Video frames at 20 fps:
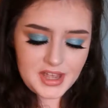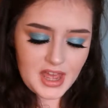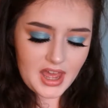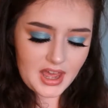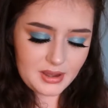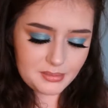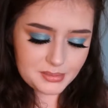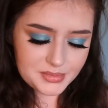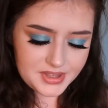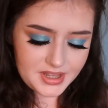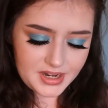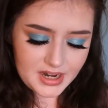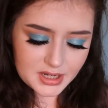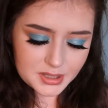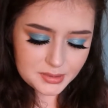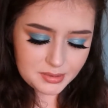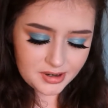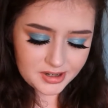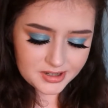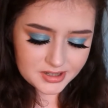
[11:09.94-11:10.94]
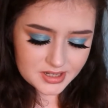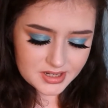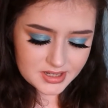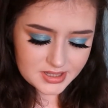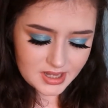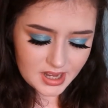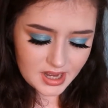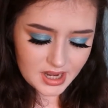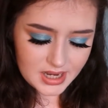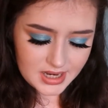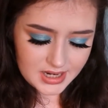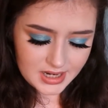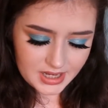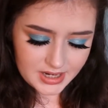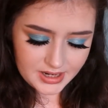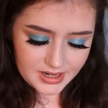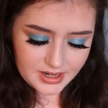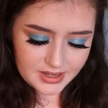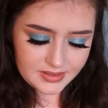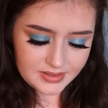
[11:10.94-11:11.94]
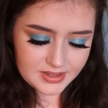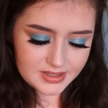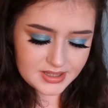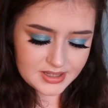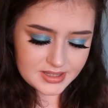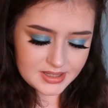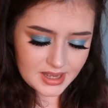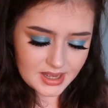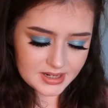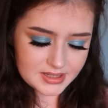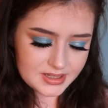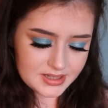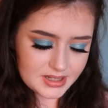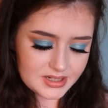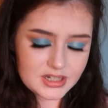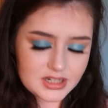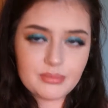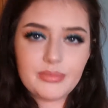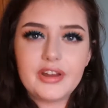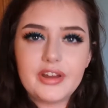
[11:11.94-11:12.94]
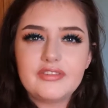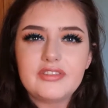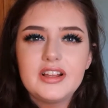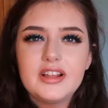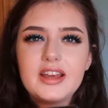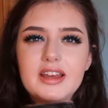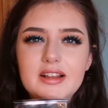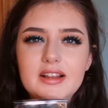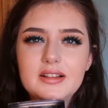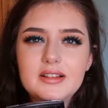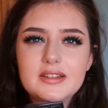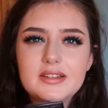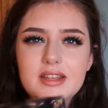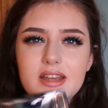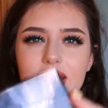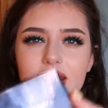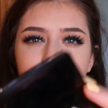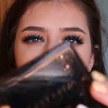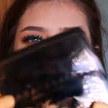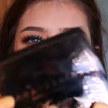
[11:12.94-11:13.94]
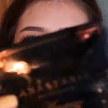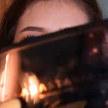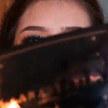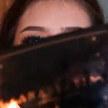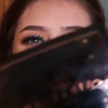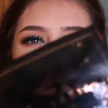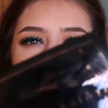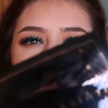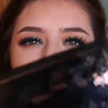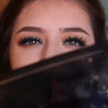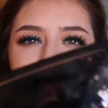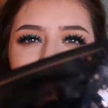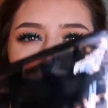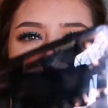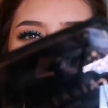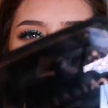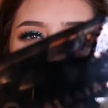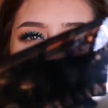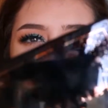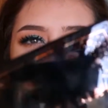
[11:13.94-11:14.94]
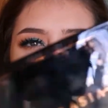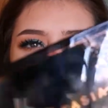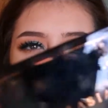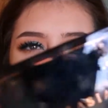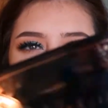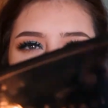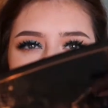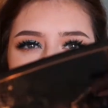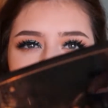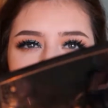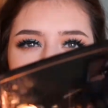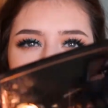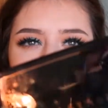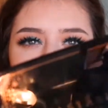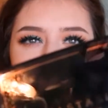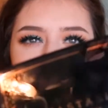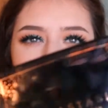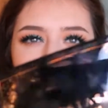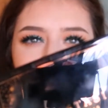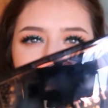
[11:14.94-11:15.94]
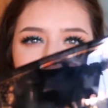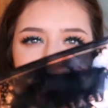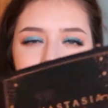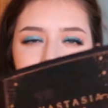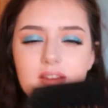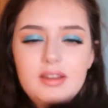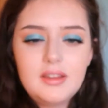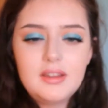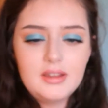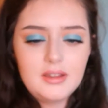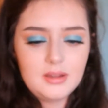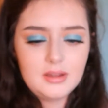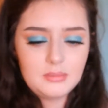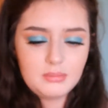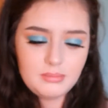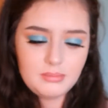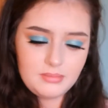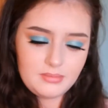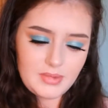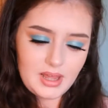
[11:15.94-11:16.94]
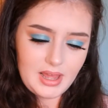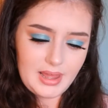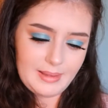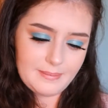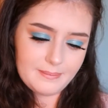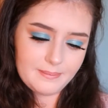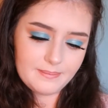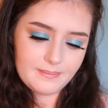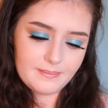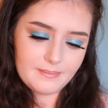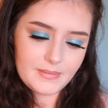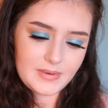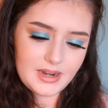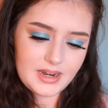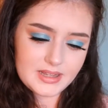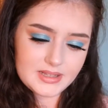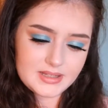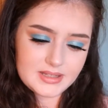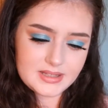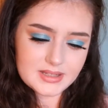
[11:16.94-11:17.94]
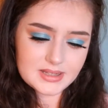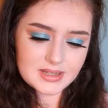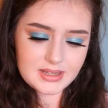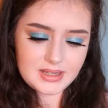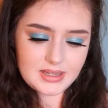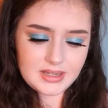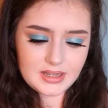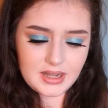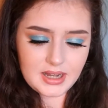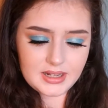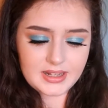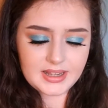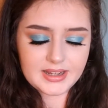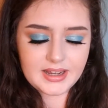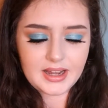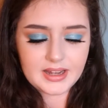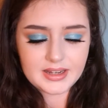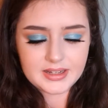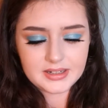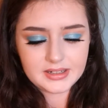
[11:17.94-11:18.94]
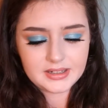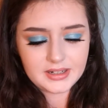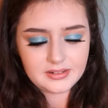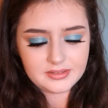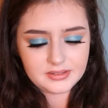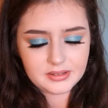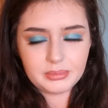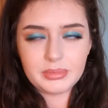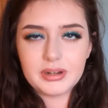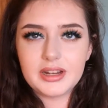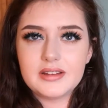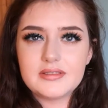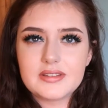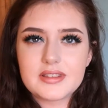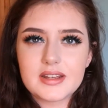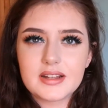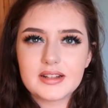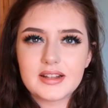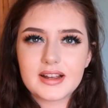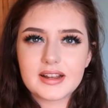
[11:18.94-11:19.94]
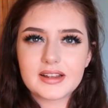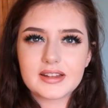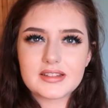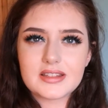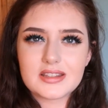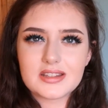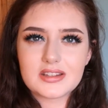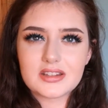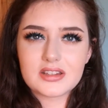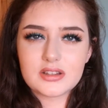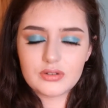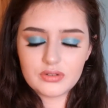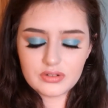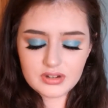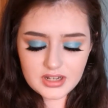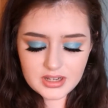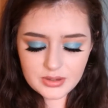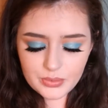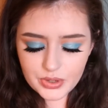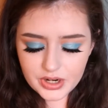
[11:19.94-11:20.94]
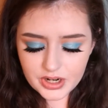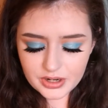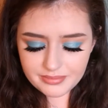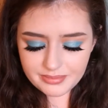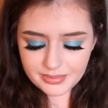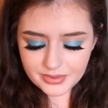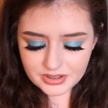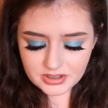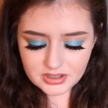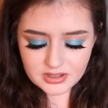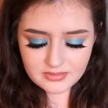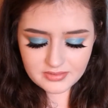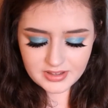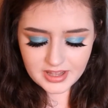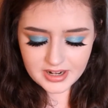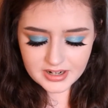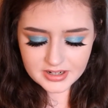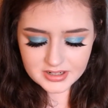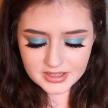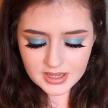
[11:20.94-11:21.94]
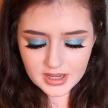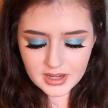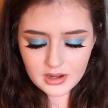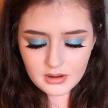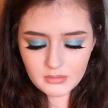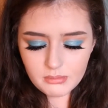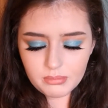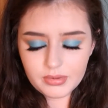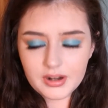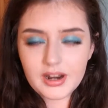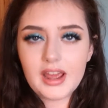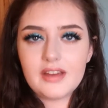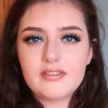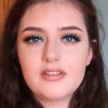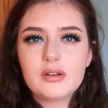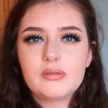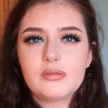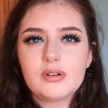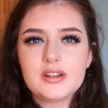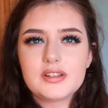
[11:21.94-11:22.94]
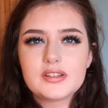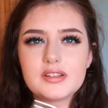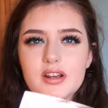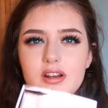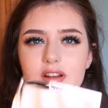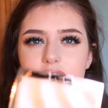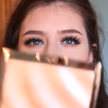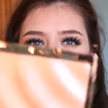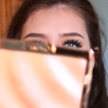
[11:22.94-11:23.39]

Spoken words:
The next product is a highlighter, and this is Anastasia Beverly Hills in, I can never say that word, Mineski, like I can never pronounce it, like it's just a really weird bunch of letters, but everyone has heard